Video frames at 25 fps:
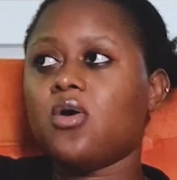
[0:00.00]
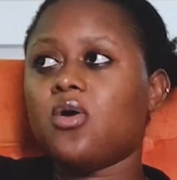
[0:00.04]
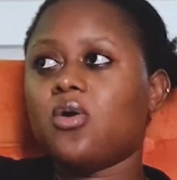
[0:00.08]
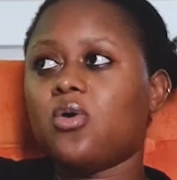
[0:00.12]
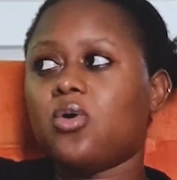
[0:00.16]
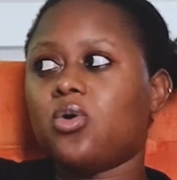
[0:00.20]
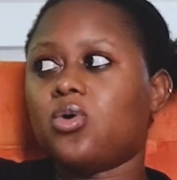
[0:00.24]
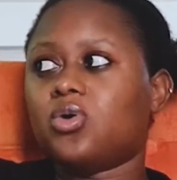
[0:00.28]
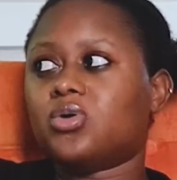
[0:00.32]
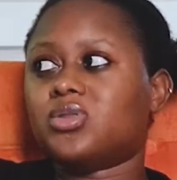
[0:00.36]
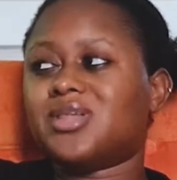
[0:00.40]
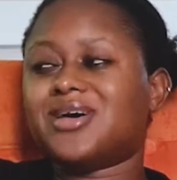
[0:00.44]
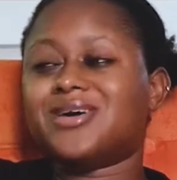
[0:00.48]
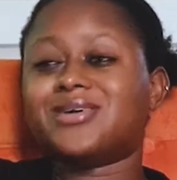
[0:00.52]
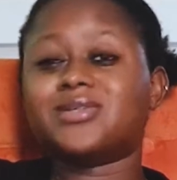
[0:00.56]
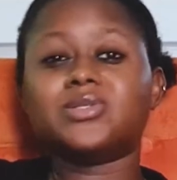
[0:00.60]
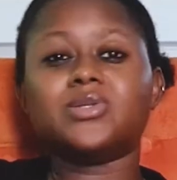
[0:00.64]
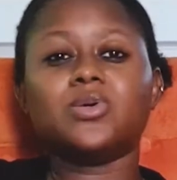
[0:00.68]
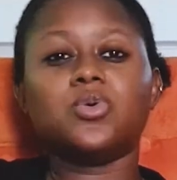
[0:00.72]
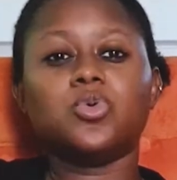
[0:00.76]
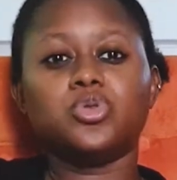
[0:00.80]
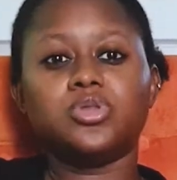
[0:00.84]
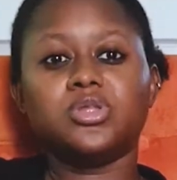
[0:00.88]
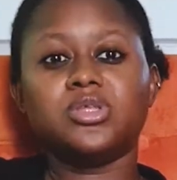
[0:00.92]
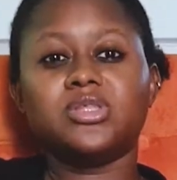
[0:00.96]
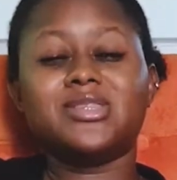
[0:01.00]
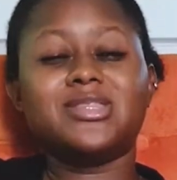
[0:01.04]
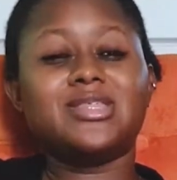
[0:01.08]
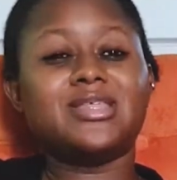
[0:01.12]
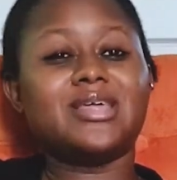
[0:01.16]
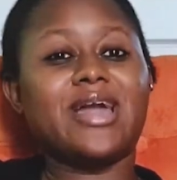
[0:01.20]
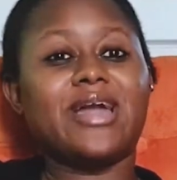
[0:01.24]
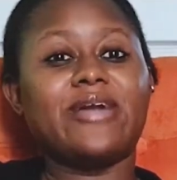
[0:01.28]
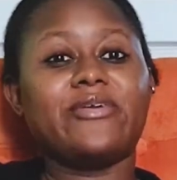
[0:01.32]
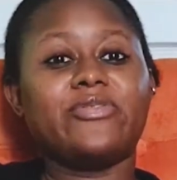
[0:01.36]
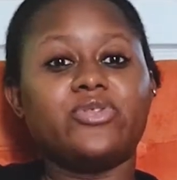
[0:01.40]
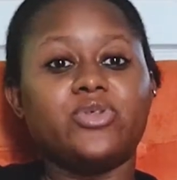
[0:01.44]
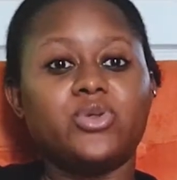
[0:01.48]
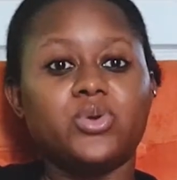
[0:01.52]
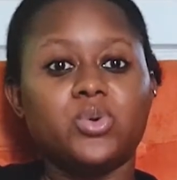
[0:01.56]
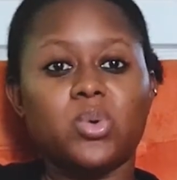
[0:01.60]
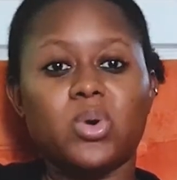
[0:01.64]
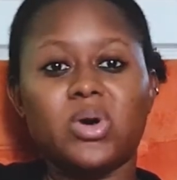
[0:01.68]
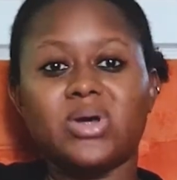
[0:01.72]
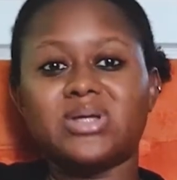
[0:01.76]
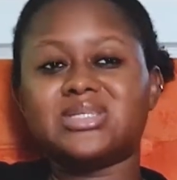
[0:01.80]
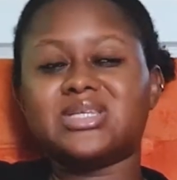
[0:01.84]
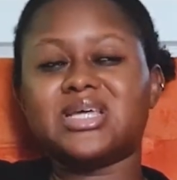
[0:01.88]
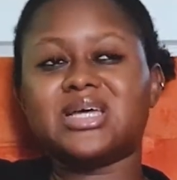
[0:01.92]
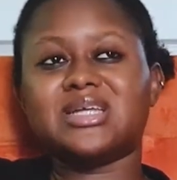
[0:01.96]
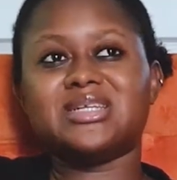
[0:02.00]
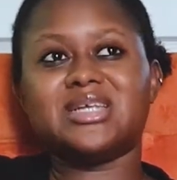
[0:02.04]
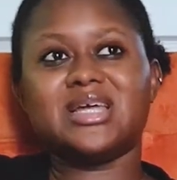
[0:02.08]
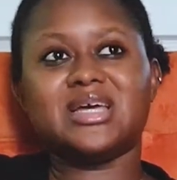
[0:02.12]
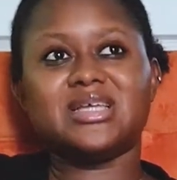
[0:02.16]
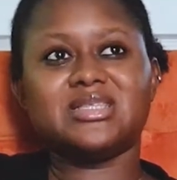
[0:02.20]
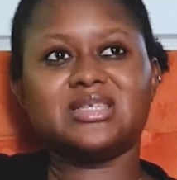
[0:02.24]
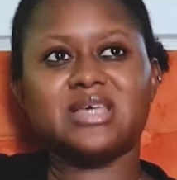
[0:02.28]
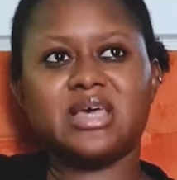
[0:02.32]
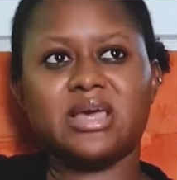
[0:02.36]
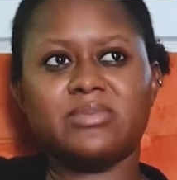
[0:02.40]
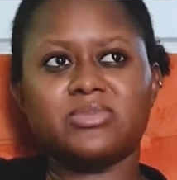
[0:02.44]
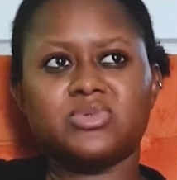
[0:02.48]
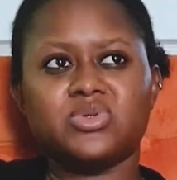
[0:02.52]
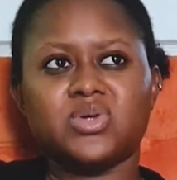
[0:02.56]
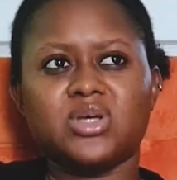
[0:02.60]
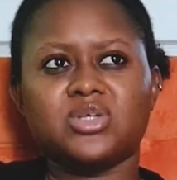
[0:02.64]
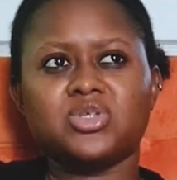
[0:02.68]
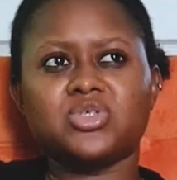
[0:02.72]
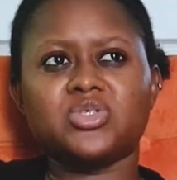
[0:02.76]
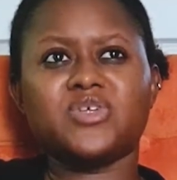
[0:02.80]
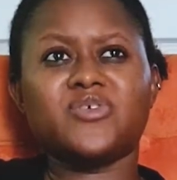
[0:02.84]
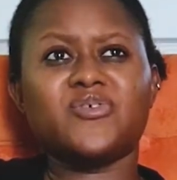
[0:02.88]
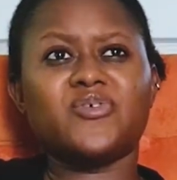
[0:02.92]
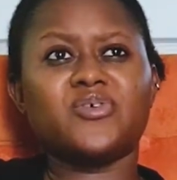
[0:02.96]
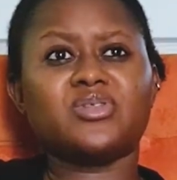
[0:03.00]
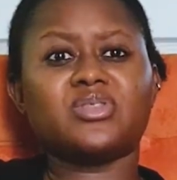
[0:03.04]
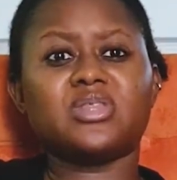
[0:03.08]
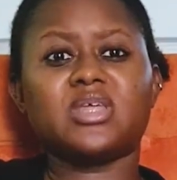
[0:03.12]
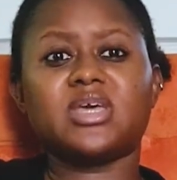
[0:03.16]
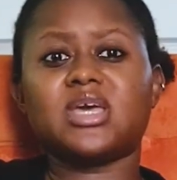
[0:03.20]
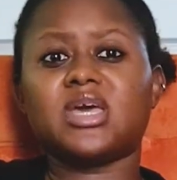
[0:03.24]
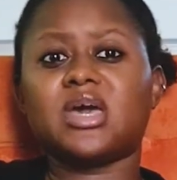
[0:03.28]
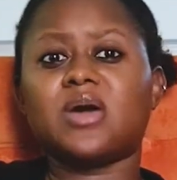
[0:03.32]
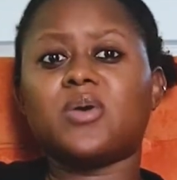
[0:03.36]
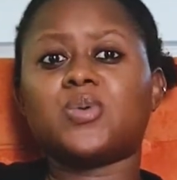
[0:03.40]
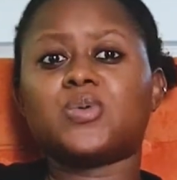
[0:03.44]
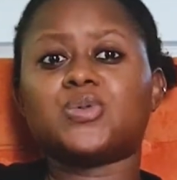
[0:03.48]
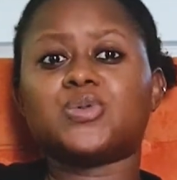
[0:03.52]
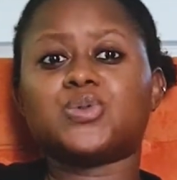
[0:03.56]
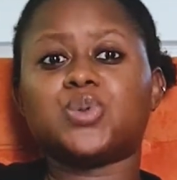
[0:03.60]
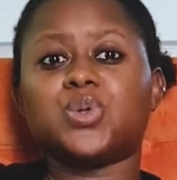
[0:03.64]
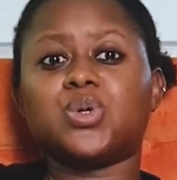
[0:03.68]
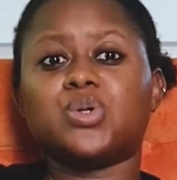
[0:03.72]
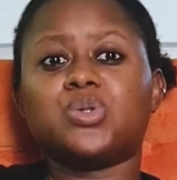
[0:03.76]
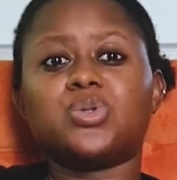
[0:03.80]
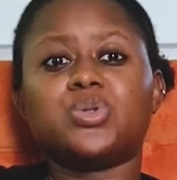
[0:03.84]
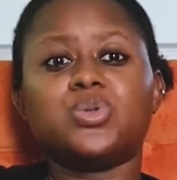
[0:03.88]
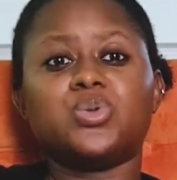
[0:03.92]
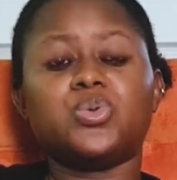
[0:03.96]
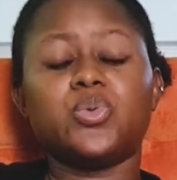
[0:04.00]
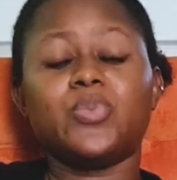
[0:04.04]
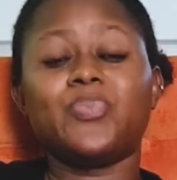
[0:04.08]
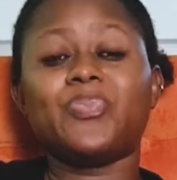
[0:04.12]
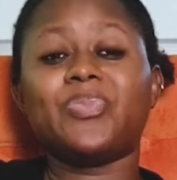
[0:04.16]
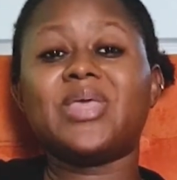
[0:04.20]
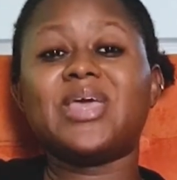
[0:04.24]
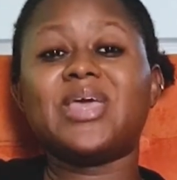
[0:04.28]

or that's the only thing I knew as at that time. So I just felt like I was going through